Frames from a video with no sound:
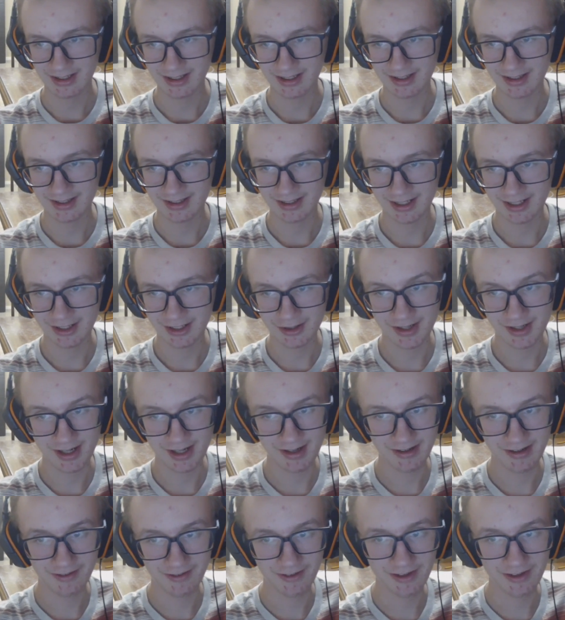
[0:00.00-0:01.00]
And then I
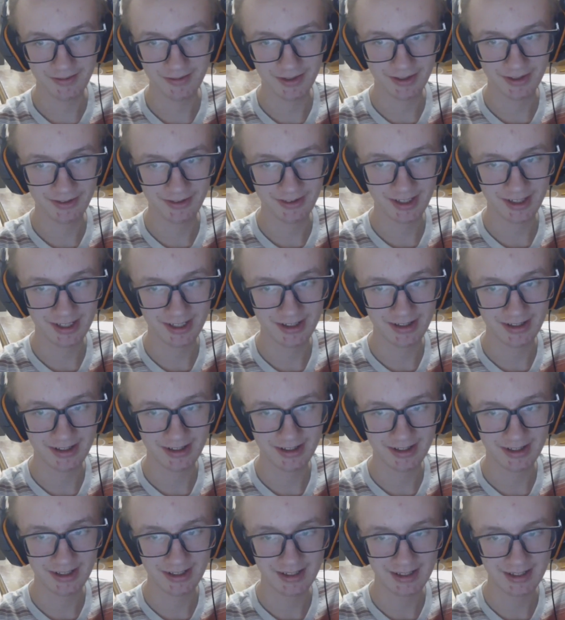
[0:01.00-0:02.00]
tried it a few months
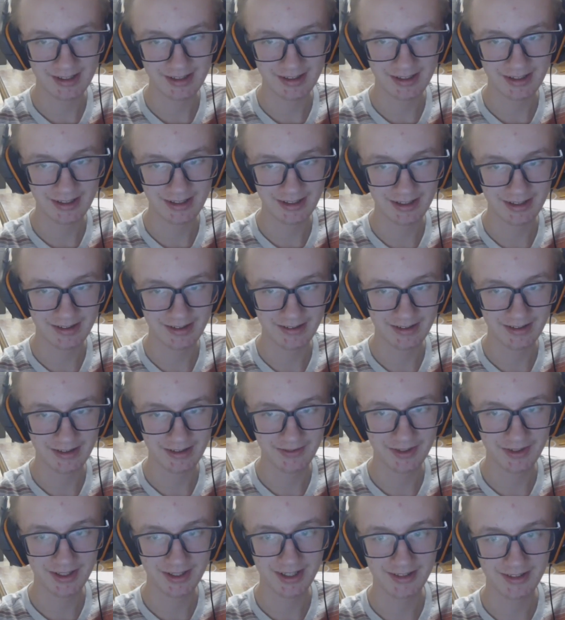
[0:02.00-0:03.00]
later, and then I
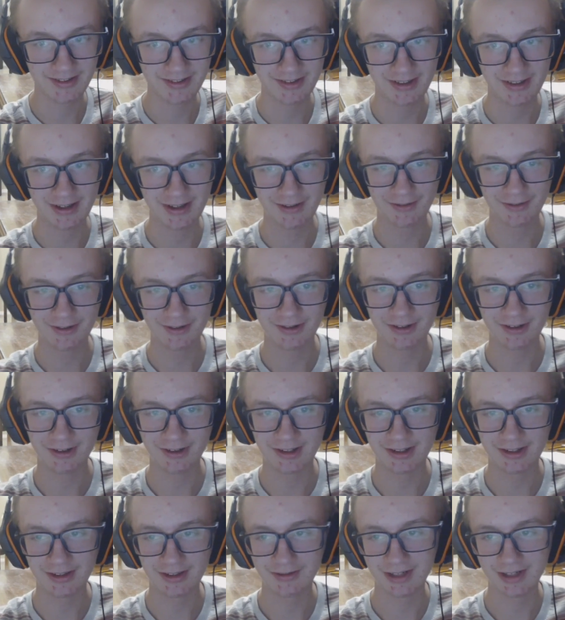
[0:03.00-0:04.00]
realized you have to
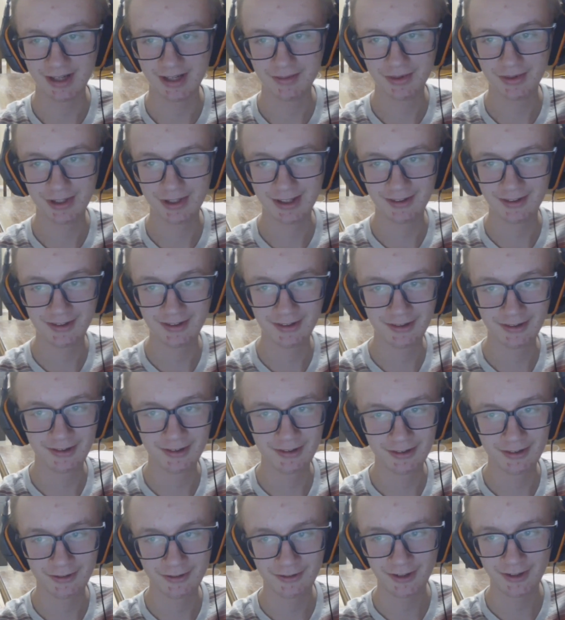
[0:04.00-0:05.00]
look in the right
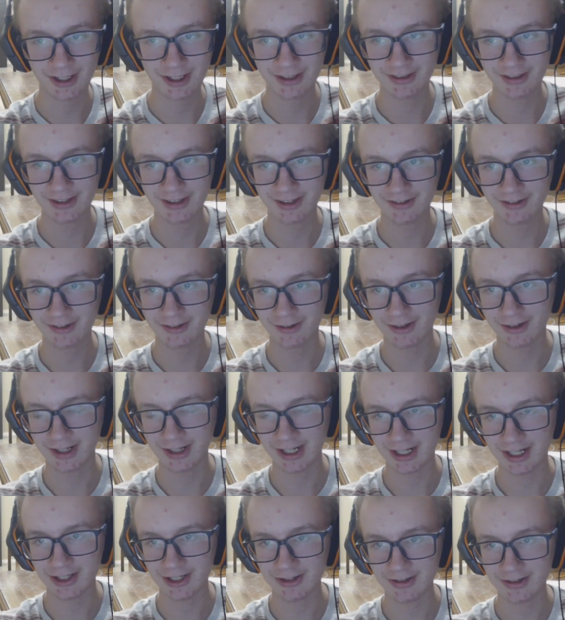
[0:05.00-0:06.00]
places to find things you can
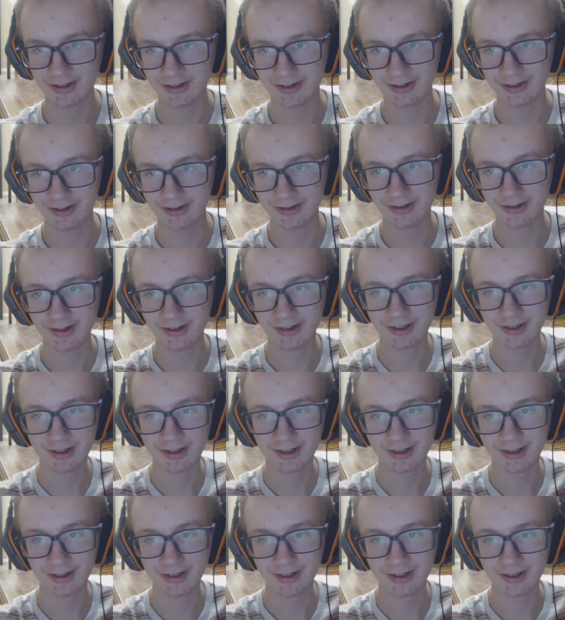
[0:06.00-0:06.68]
actually do.